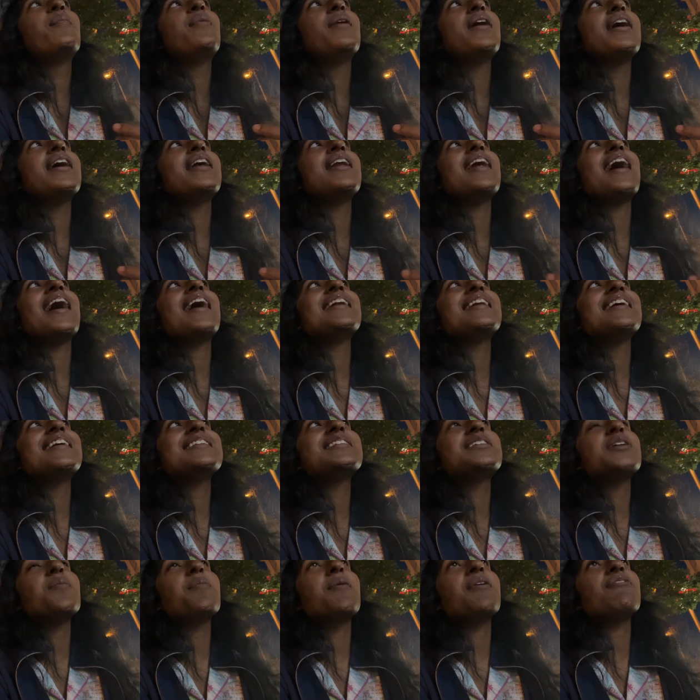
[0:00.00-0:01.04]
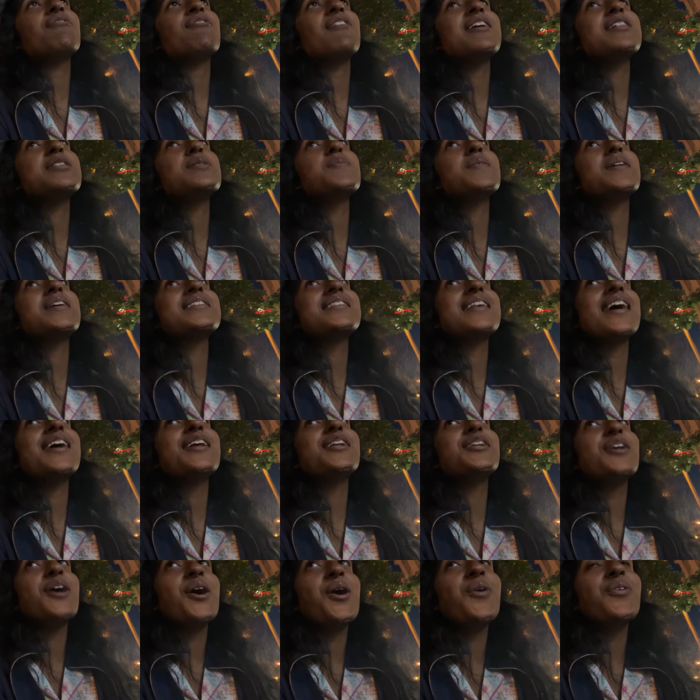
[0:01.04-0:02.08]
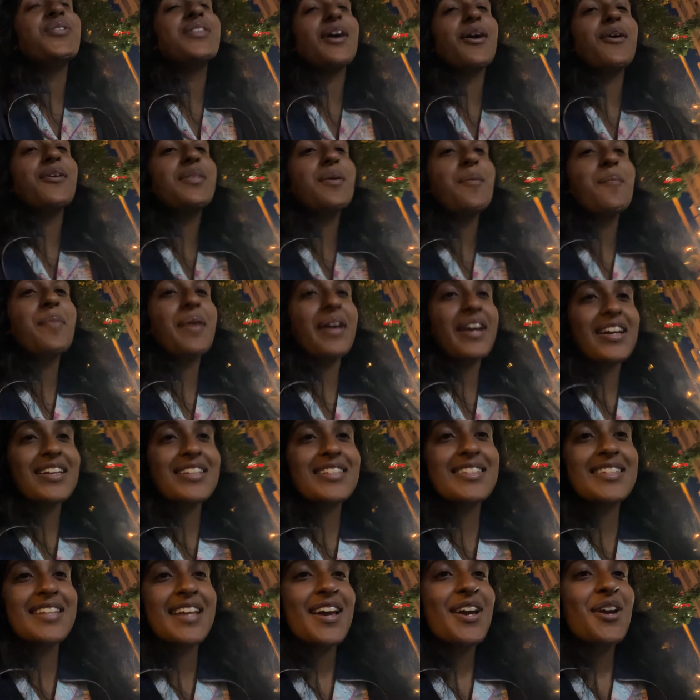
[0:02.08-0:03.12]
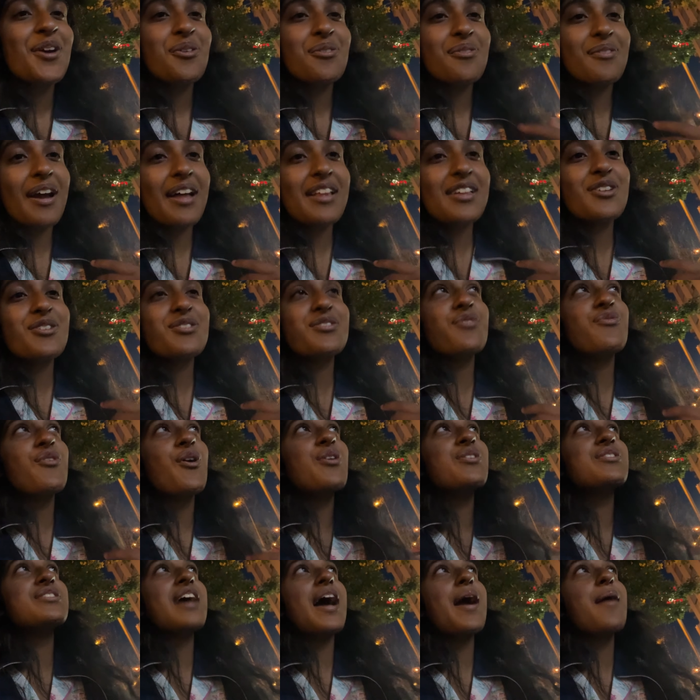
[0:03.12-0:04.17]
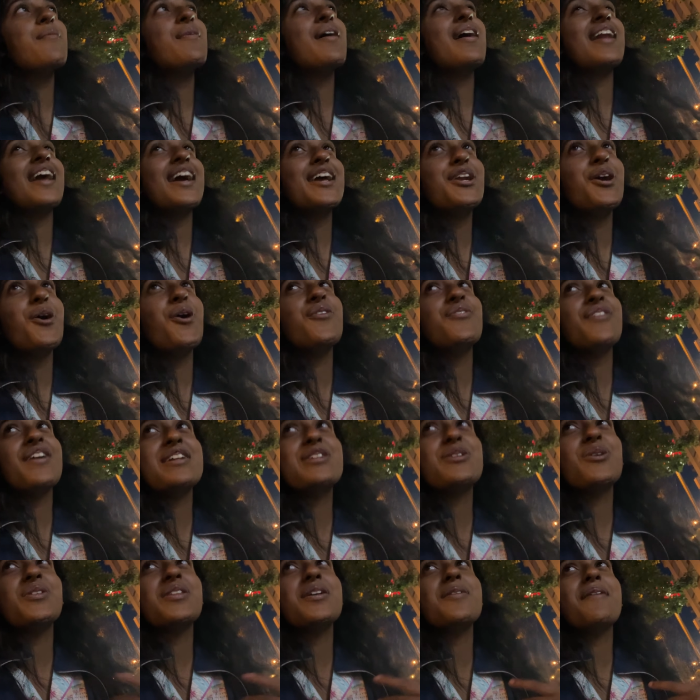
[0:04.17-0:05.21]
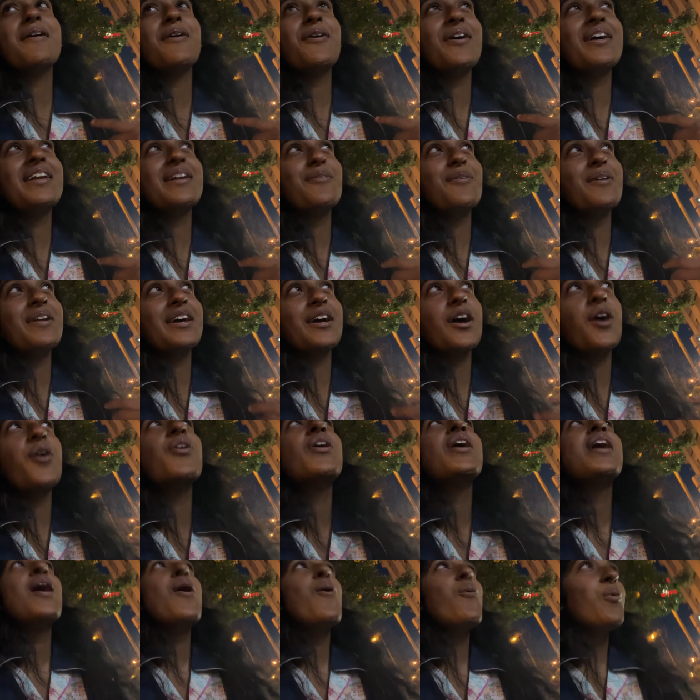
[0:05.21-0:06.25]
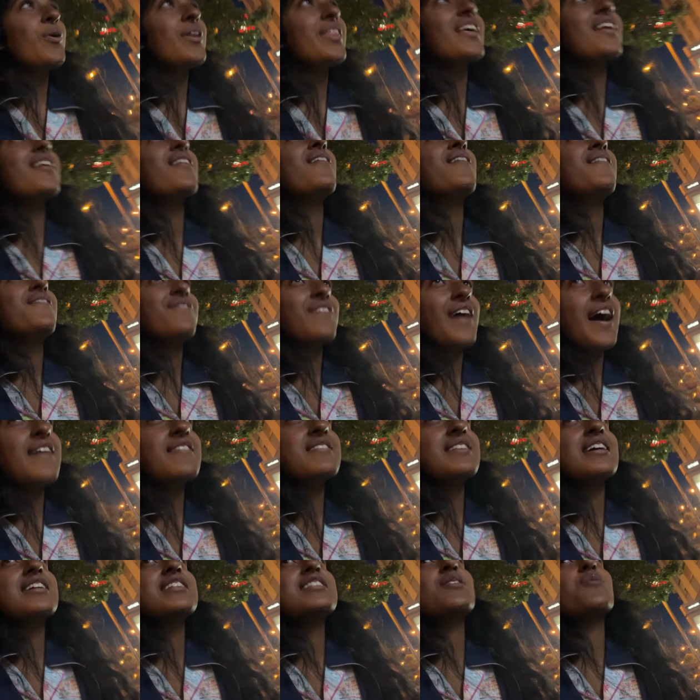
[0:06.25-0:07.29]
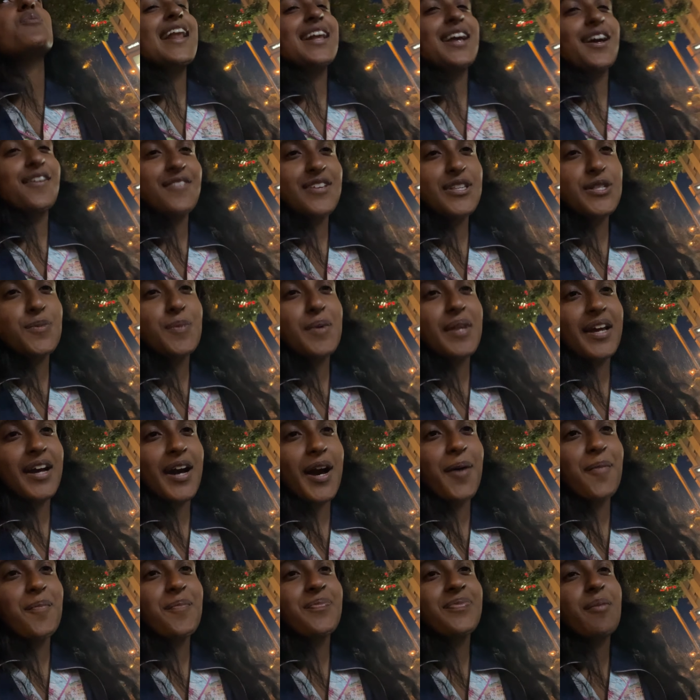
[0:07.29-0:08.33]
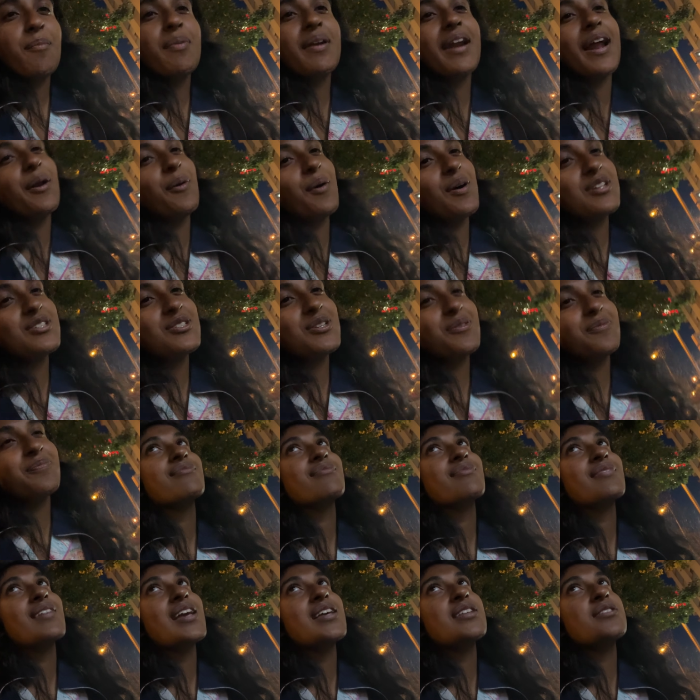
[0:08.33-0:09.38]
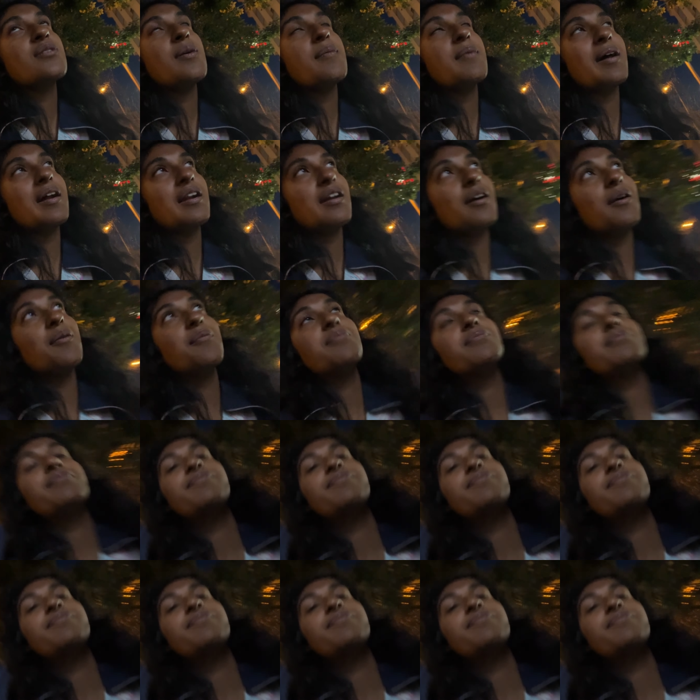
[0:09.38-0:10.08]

But I didn't tell my friends because I know they're the biggest ralliers of all time. And I know if I told them, oh, I don't want to go, within five seconds they would convince me to come, but I don't want to. So I'm not going to go.